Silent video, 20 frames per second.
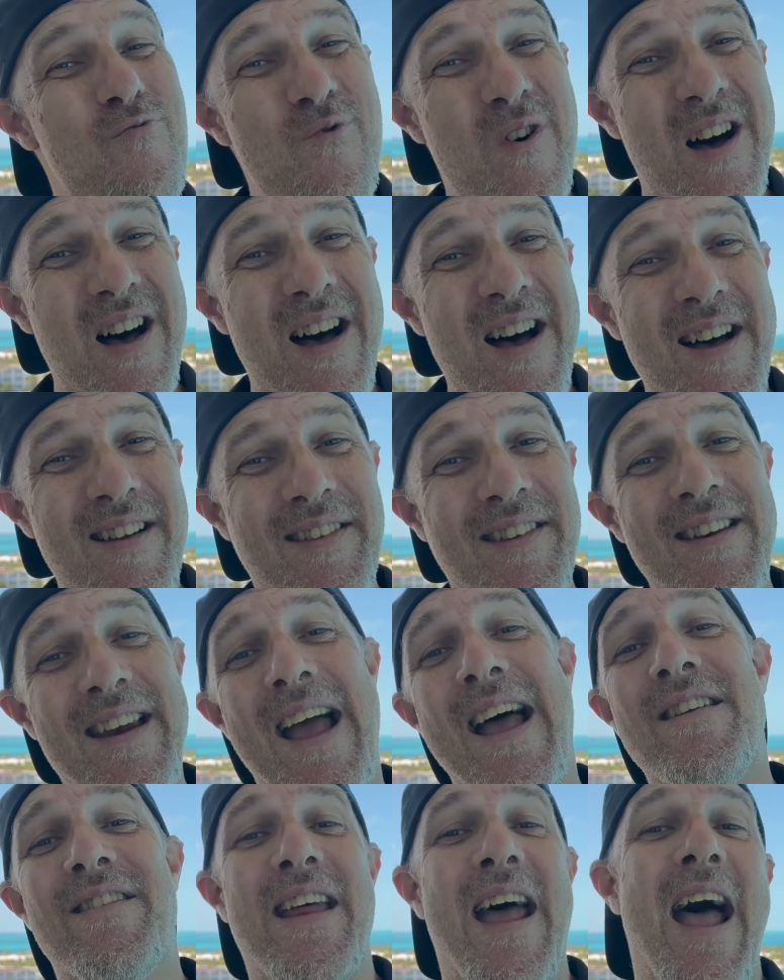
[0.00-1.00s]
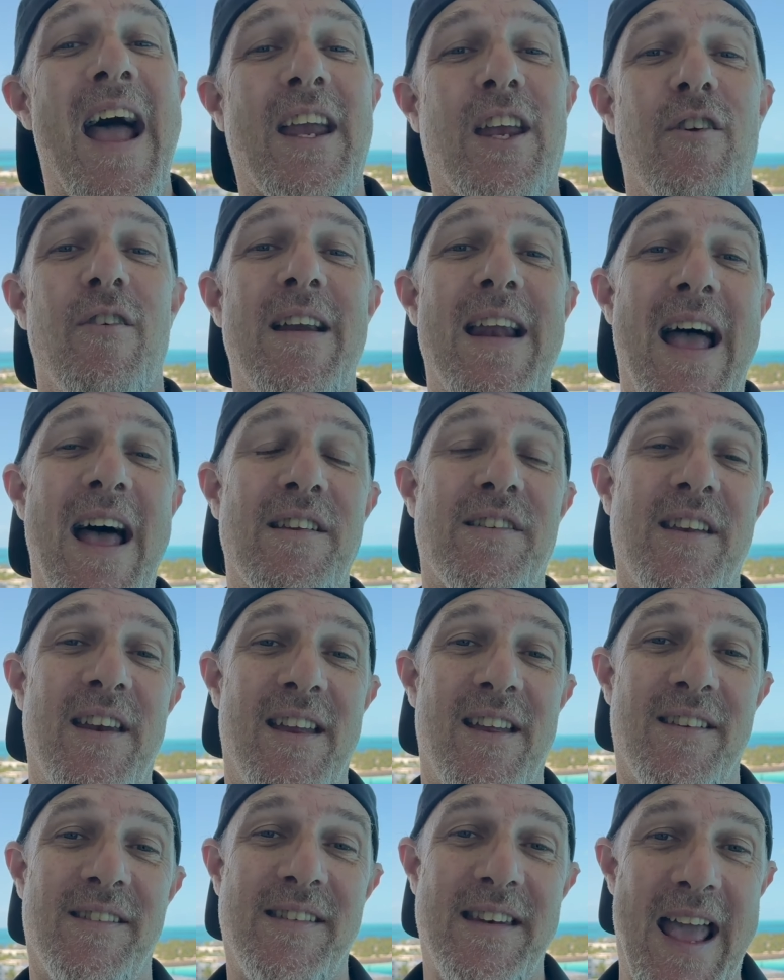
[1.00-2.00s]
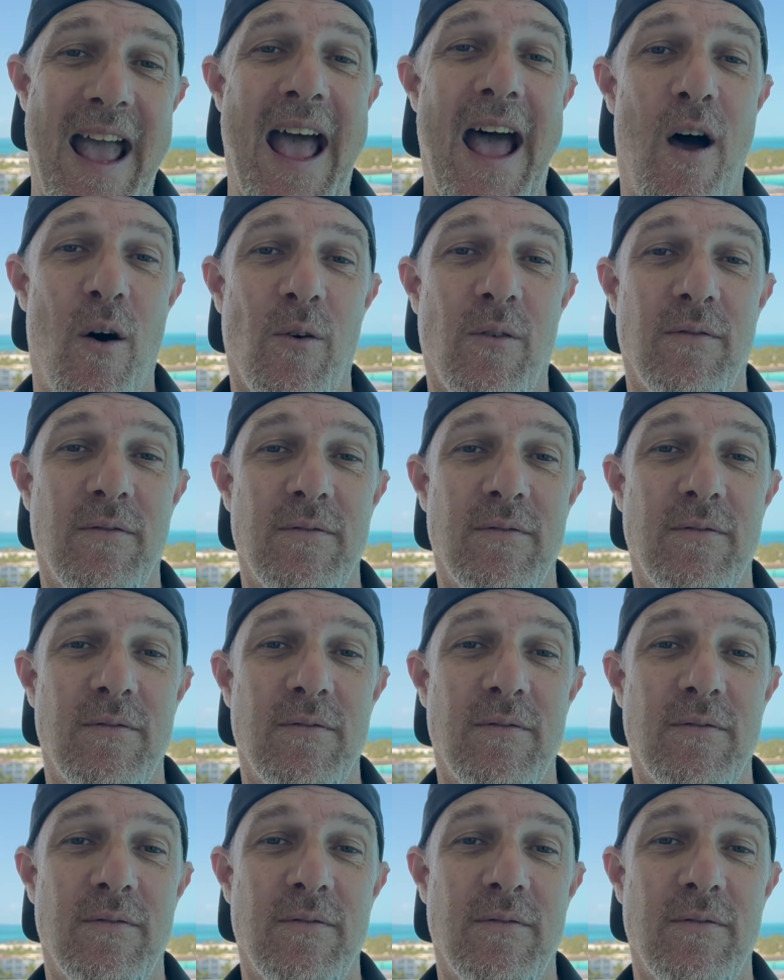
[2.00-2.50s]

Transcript: wasn't as accurate as it is now.